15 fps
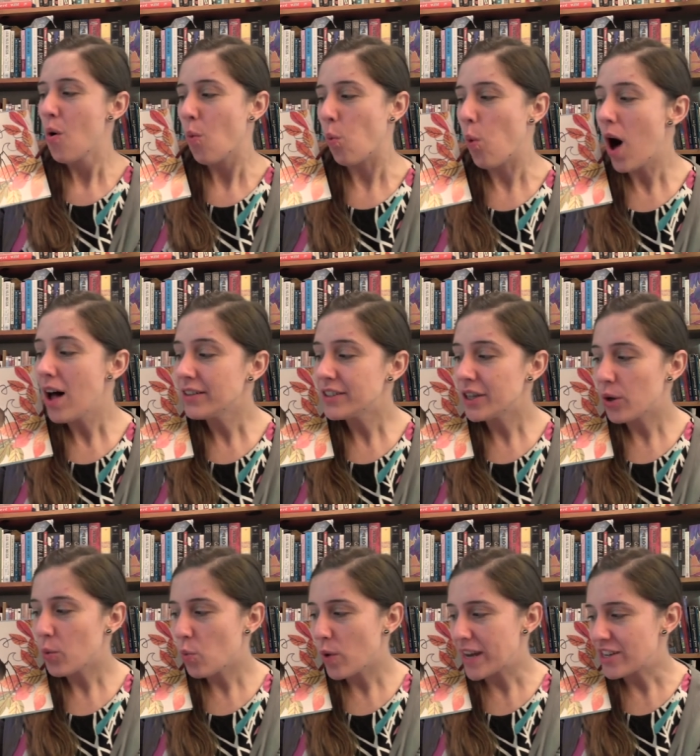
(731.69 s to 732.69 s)

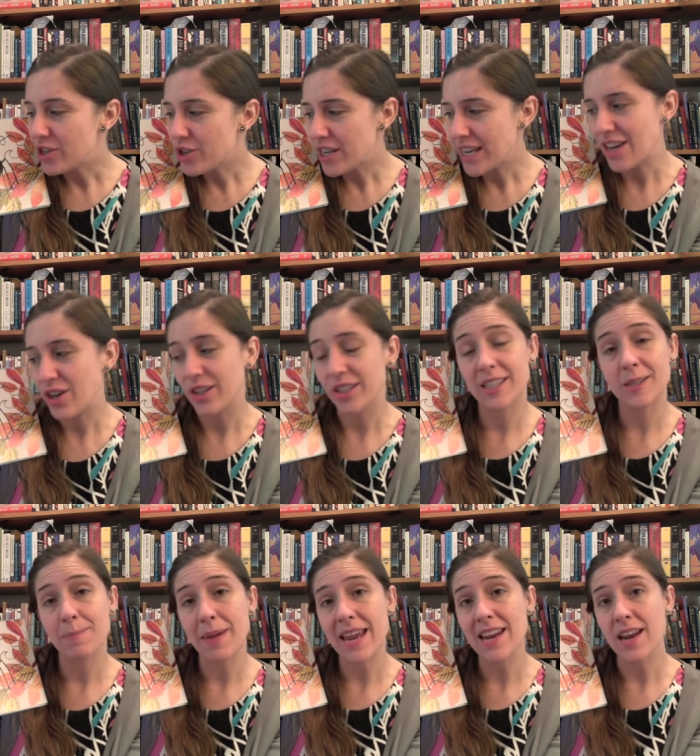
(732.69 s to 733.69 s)
Walter wished he could
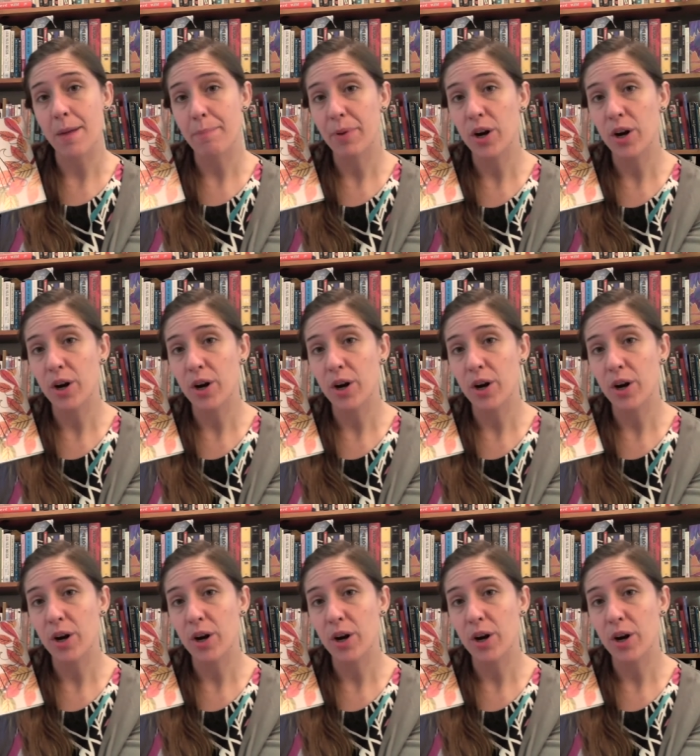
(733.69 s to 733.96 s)
spin a